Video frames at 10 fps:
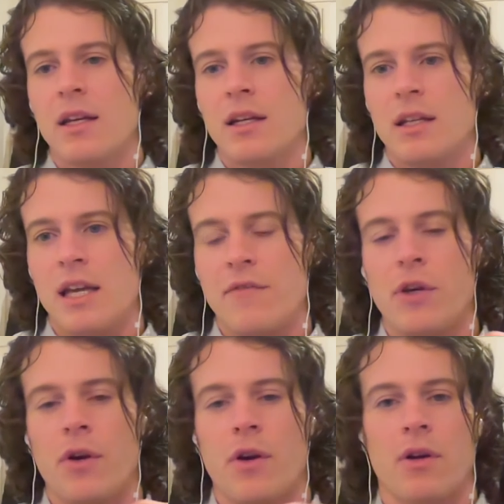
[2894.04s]
if
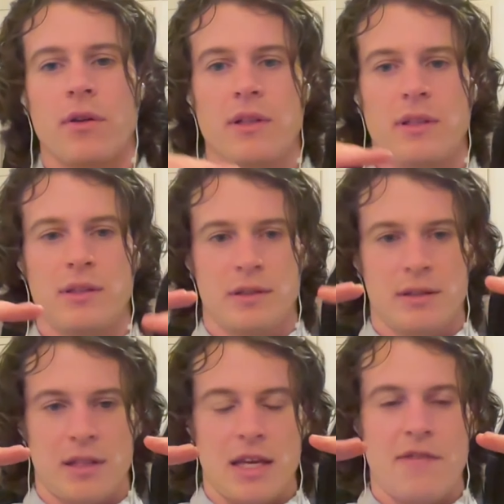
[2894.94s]
your
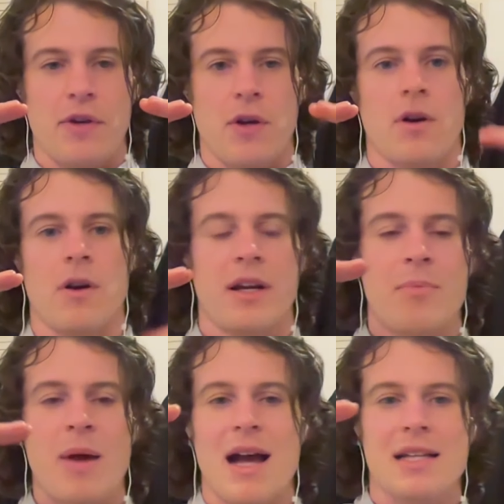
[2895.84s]
if your
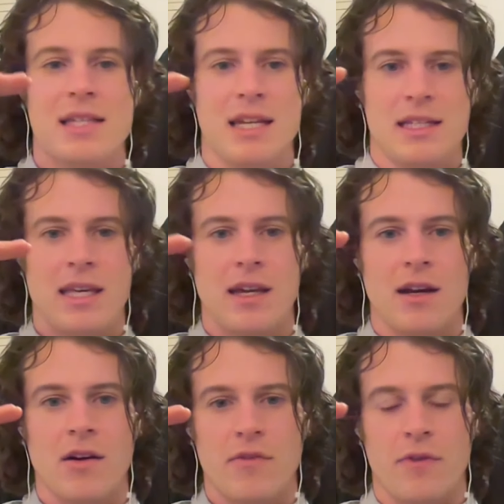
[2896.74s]
capacity is
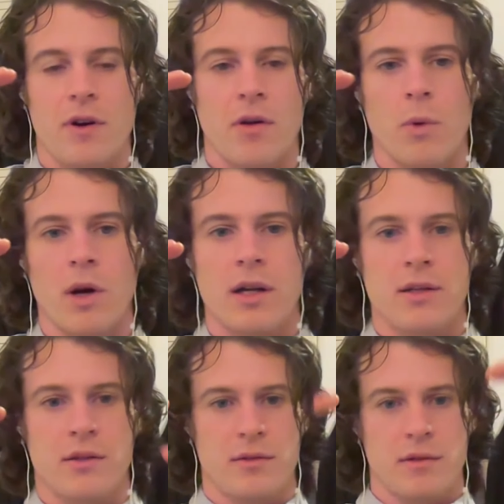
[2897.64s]
here for a work
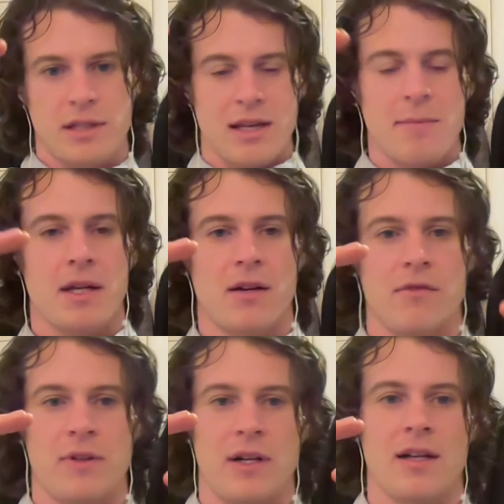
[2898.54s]

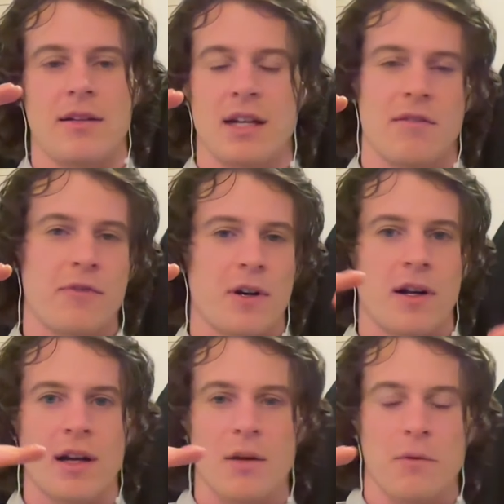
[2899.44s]
for
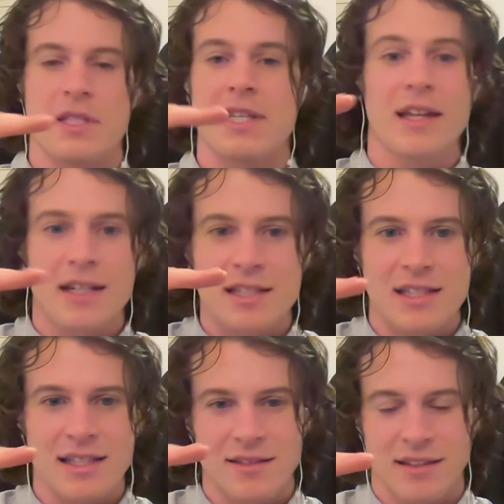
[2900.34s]
a resilience
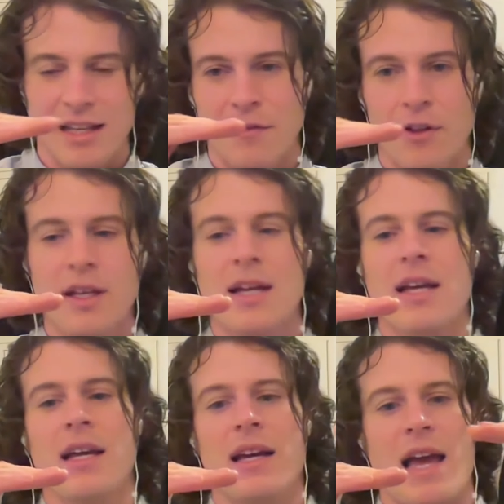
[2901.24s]
level,
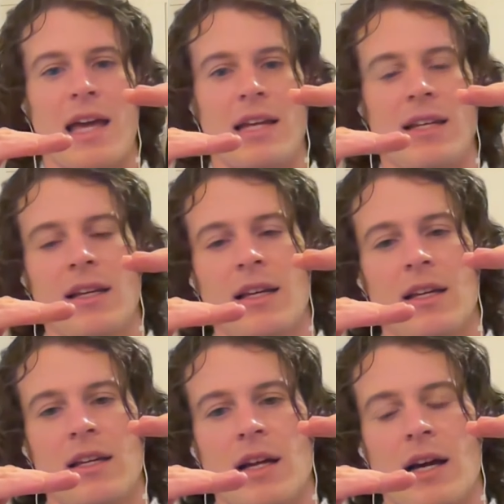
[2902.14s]
and
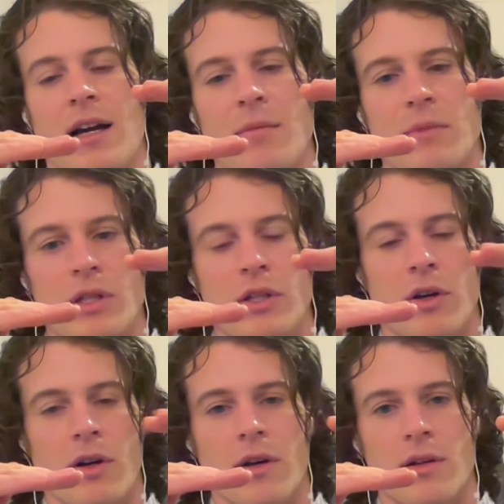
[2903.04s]

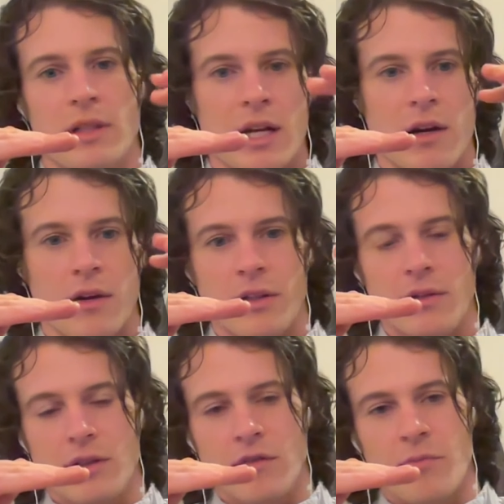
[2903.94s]

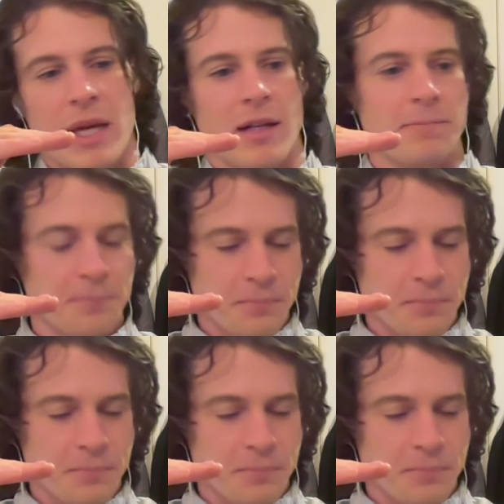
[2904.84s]
you've been